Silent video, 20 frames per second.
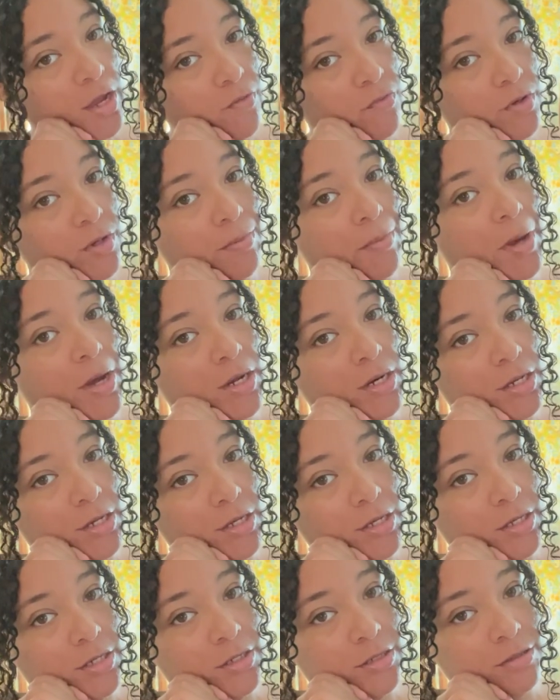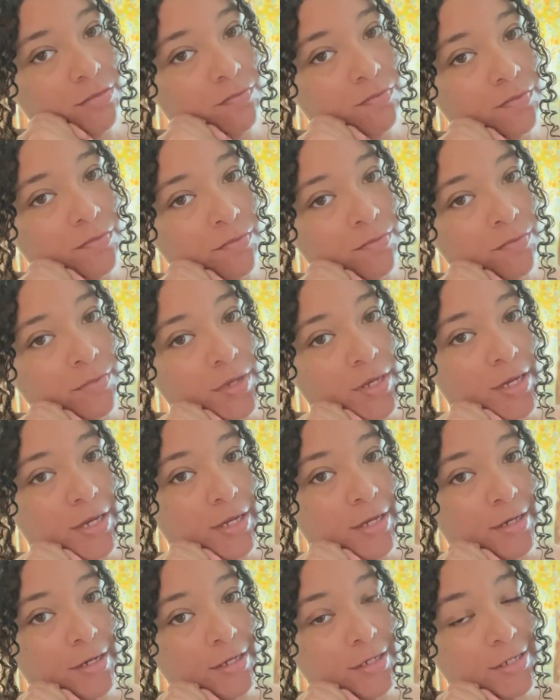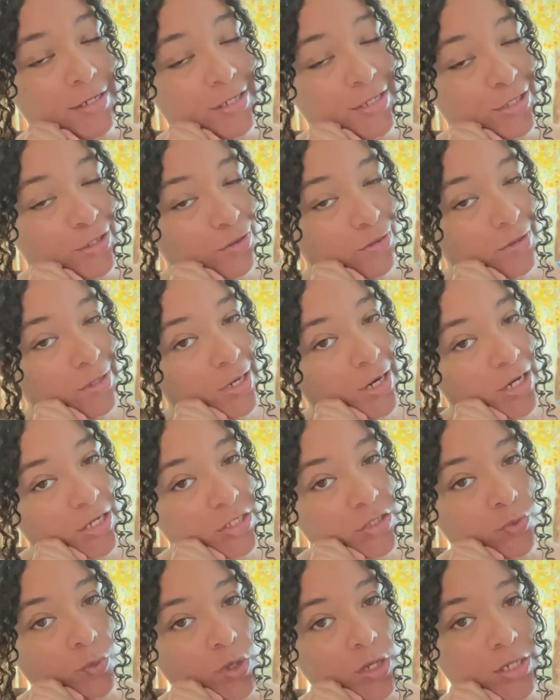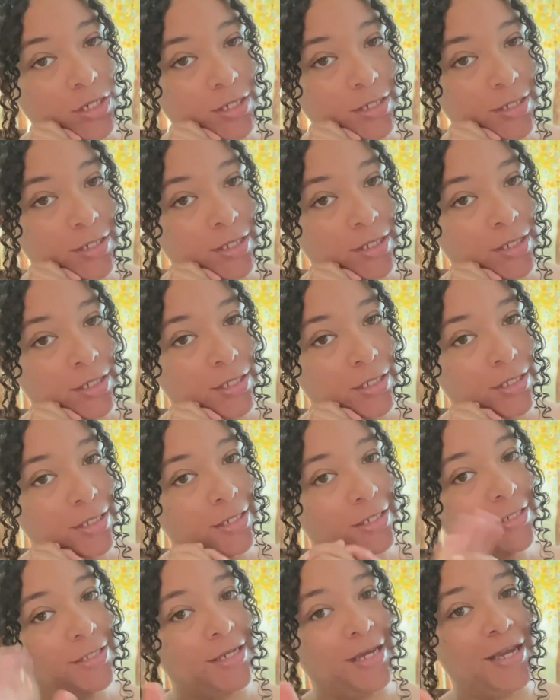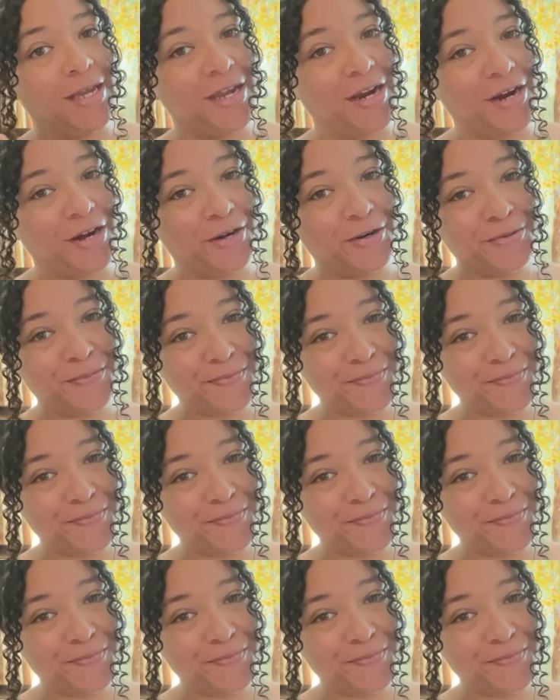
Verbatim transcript: everybody. And until the next one, take care.